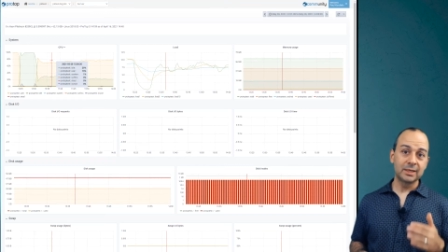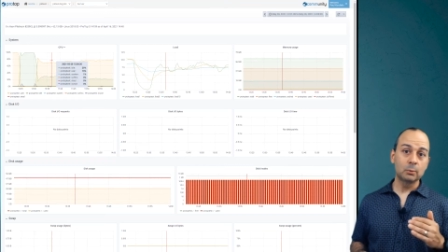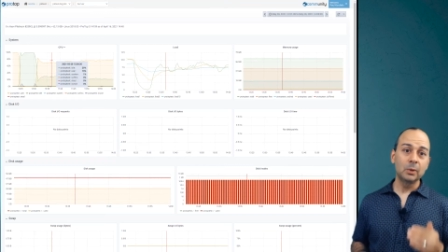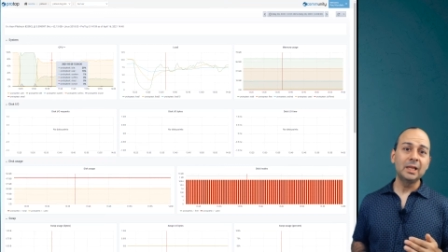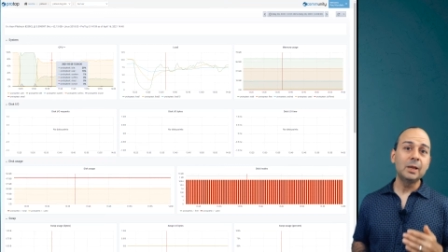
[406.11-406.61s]
It
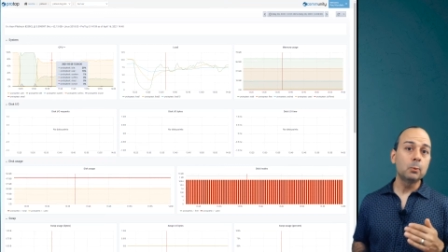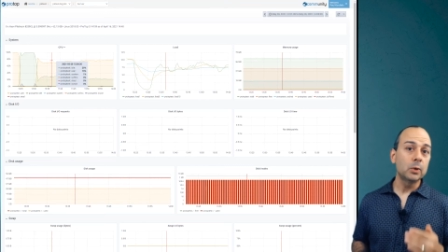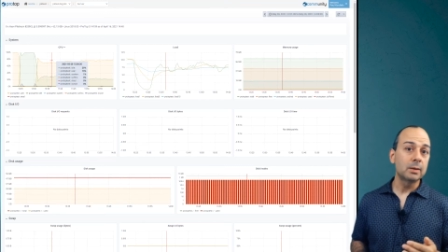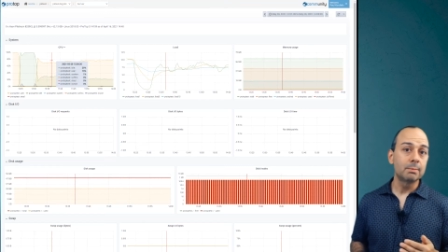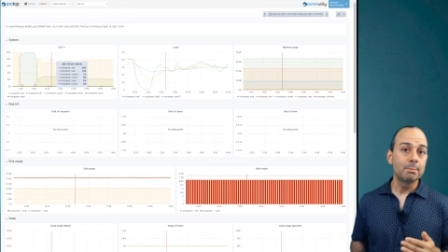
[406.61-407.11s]
really
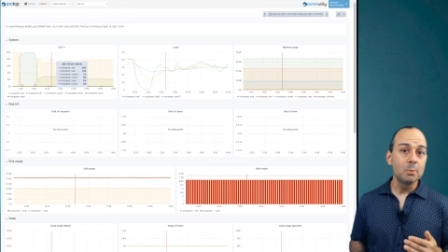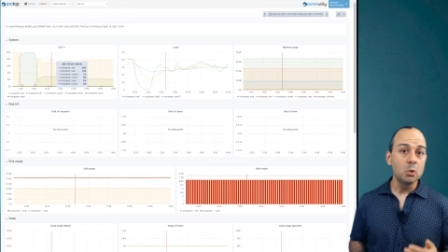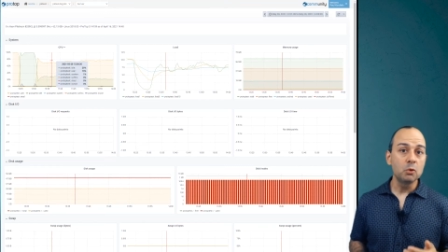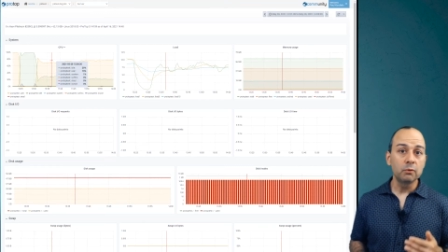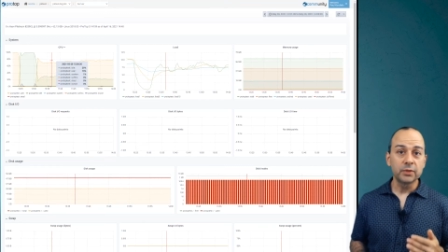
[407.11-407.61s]
wouldn't
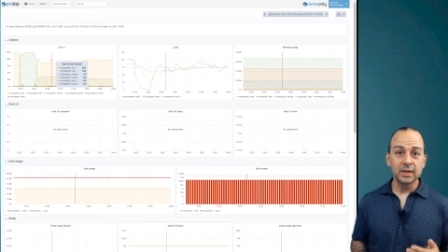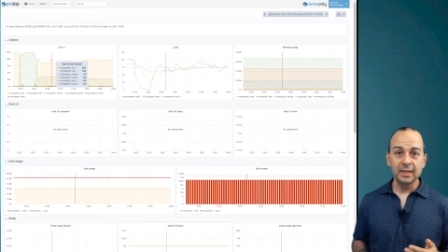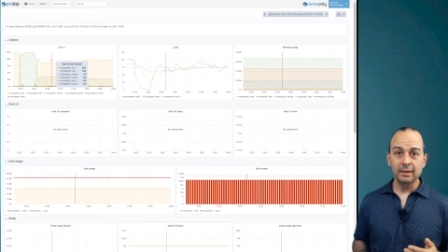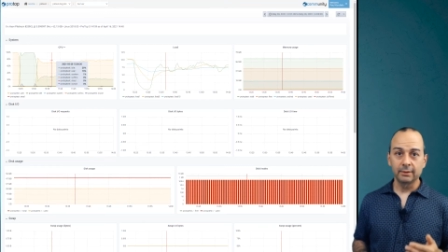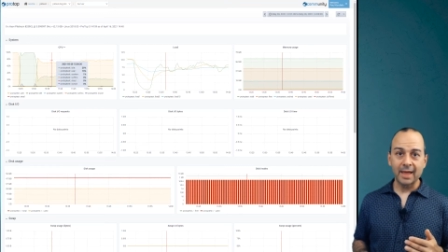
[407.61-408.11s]
move the
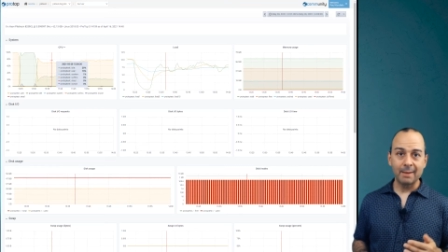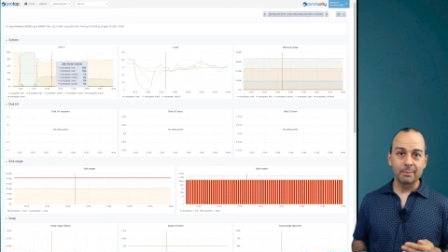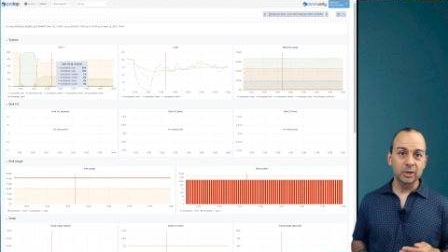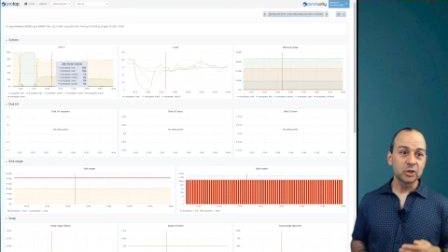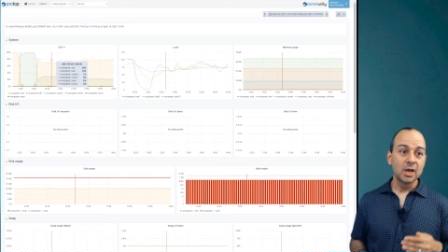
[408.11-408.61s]
needle that
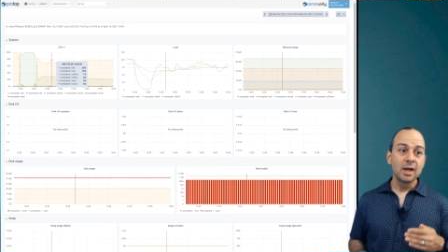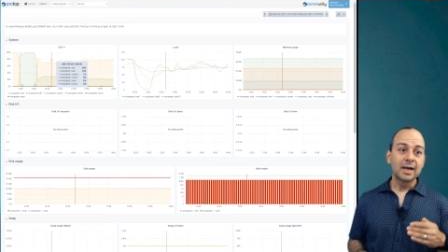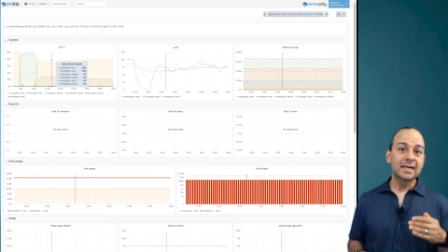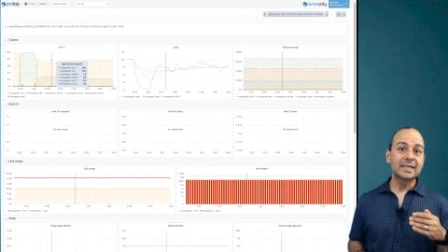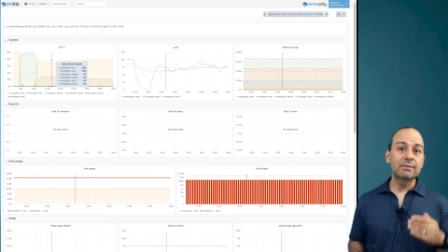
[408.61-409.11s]
much
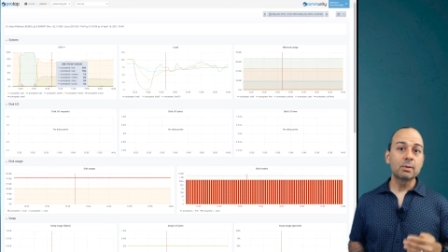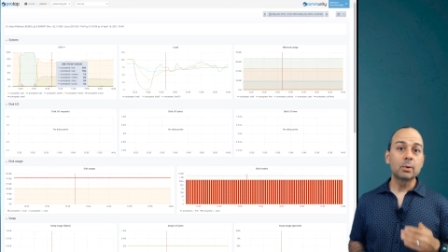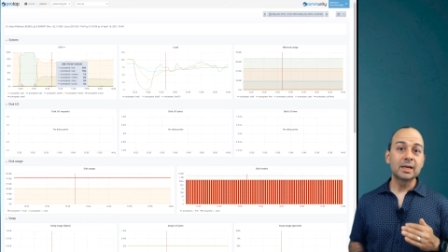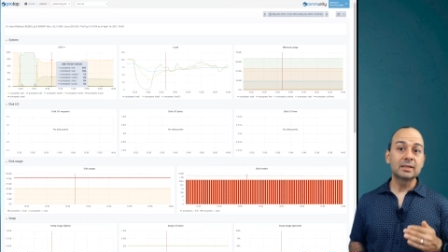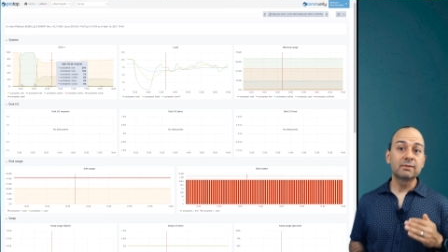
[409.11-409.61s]
because
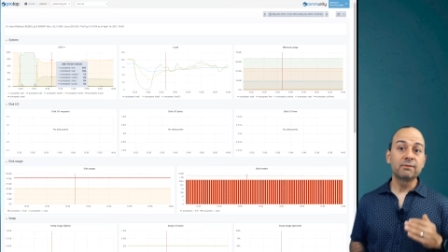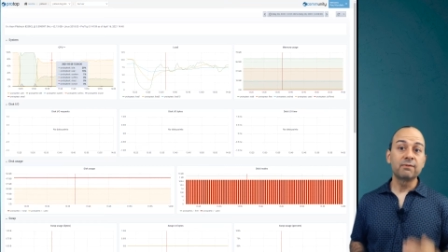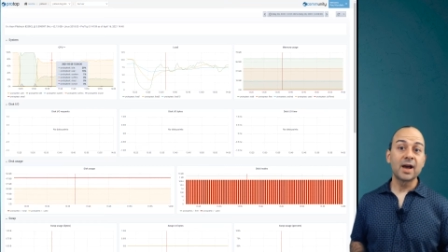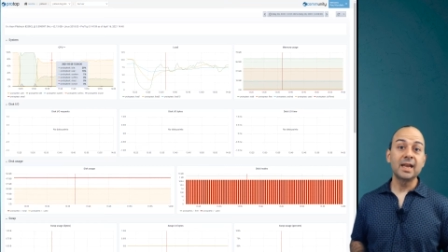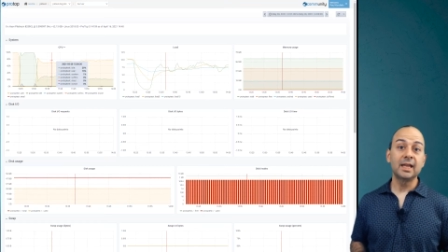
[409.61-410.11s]
everyone is
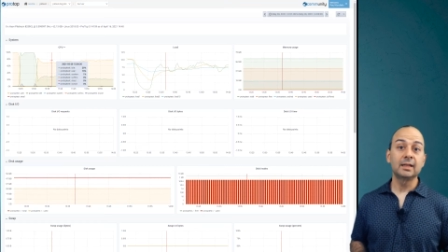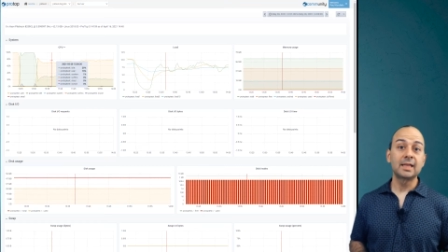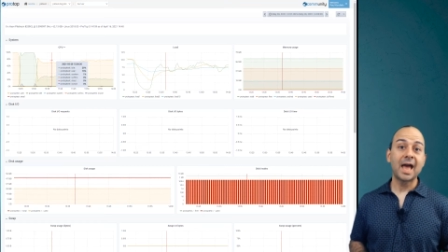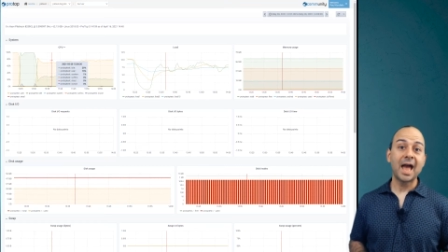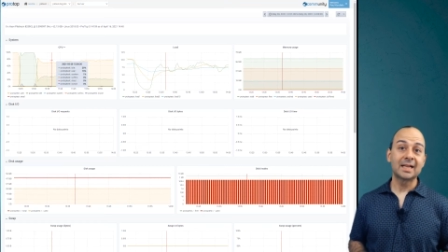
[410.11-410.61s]
fighting
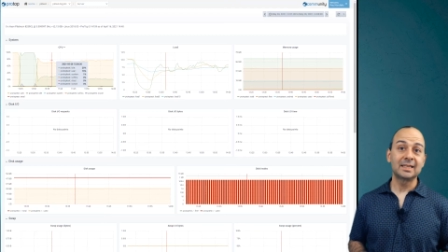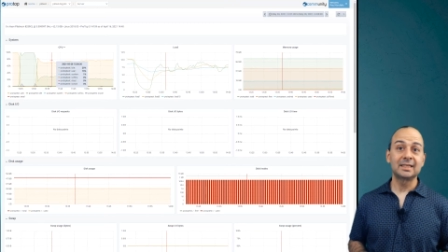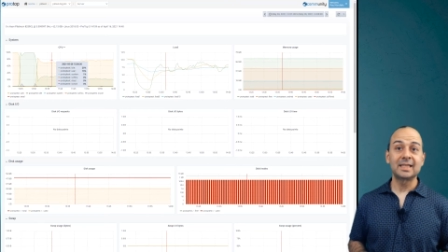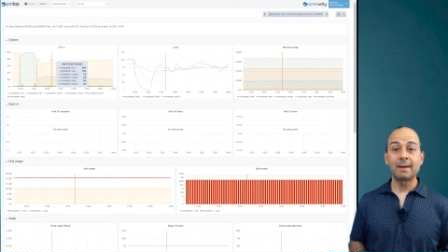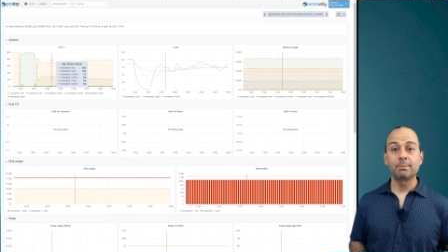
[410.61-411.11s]
to
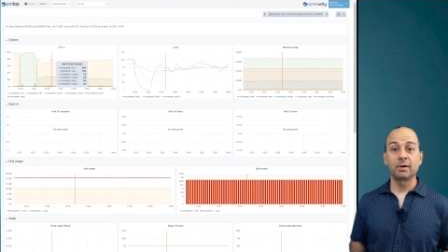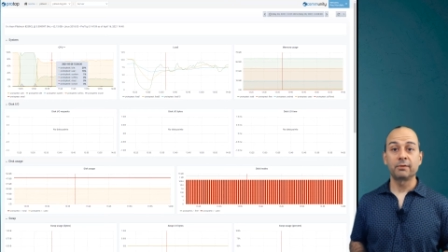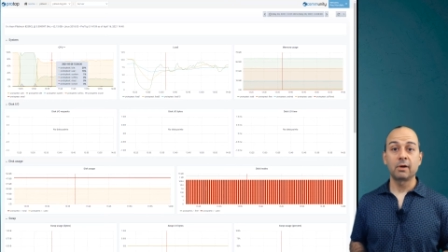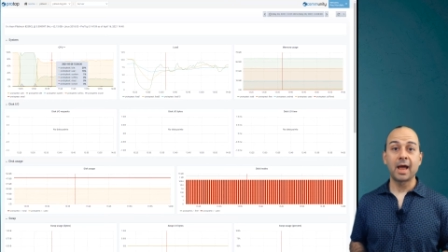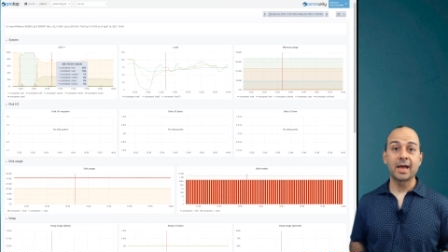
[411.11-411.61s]
access that
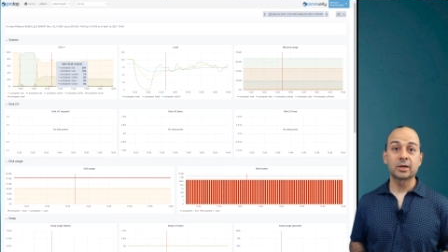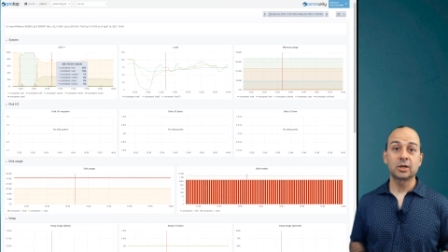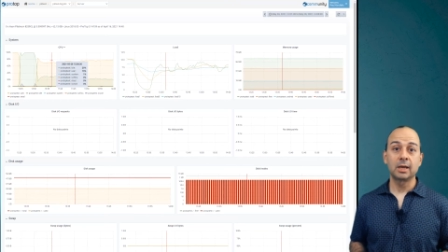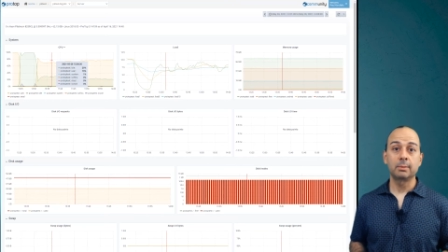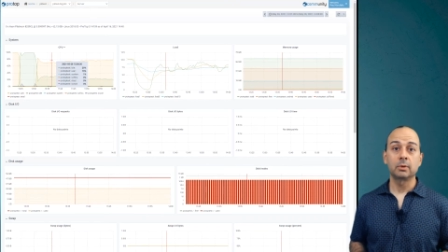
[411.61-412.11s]
buffer hash
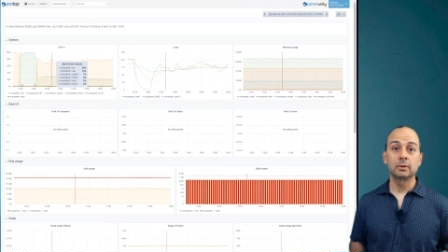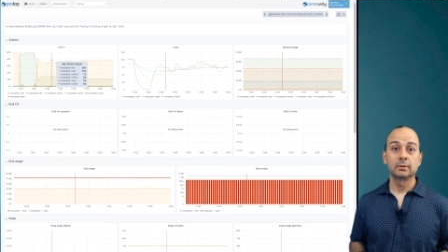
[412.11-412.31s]
table.